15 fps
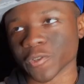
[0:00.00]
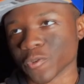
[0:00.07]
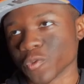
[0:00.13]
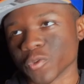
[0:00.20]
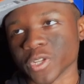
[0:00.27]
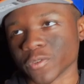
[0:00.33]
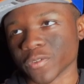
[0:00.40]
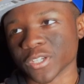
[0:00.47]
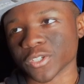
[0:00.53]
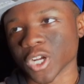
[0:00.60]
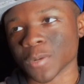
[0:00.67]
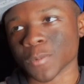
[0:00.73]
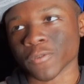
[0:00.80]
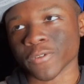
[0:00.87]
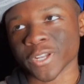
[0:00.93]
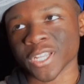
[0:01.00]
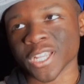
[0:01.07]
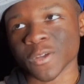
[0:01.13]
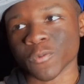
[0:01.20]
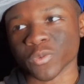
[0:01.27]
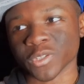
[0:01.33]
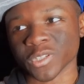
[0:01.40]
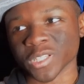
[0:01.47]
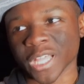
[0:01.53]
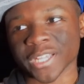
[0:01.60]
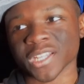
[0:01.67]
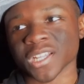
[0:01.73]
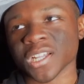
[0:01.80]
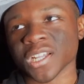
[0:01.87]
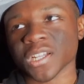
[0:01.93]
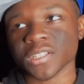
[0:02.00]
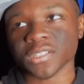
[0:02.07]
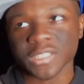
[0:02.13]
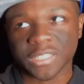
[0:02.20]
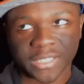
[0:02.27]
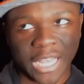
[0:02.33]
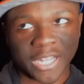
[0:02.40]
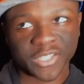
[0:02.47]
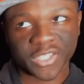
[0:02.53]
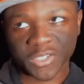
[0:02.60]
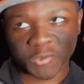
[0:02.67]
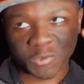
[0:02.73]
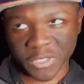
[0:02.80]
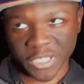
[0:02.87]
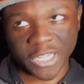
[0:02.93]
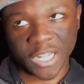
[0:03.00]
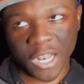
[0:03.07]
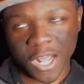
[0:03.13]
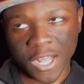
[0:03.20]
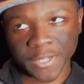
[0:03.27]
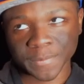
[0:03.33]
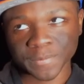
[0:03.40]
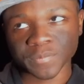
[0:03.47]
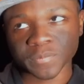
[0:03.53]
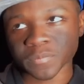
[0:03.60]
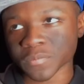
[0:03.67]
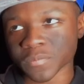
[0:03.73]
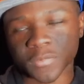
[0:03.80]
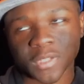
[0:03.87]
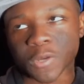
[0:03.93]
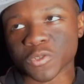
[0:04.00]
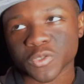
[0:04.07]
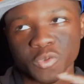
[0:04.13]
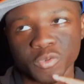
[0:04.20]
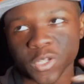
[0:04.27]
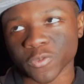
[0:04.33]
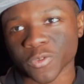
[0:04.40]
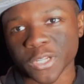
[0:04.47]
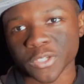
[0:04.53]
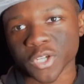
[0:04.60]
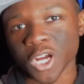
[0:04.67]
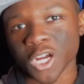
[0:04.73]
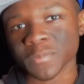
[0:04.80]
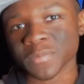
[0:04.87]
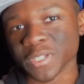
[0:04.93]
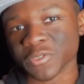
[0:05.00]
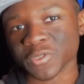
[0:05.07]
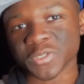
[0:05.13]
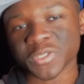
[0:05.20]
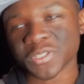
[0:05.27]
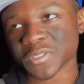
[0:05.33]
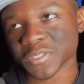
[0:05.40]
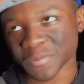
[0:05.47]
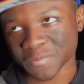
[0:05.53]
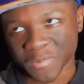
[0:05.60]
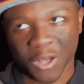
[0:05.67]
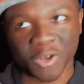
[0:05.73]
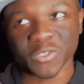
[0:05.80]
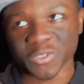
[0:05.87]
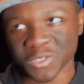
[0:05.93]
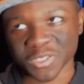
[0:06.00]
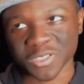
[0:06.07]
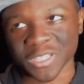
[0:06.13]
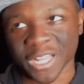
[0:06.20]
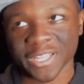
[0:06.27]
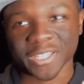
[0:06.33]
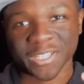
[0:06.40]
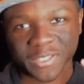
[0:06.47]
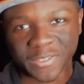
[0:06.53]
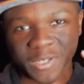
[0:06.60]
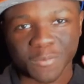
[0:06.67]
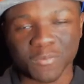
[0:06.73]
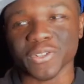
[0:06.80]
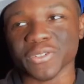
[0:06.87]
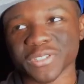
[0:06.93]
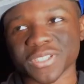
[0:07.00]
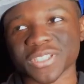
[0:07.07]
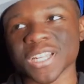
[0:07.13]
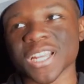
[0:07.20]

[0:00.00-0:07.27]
they're doing a great job already. And when, like, the tensions was getting high, it was doing a great job. I was immersed.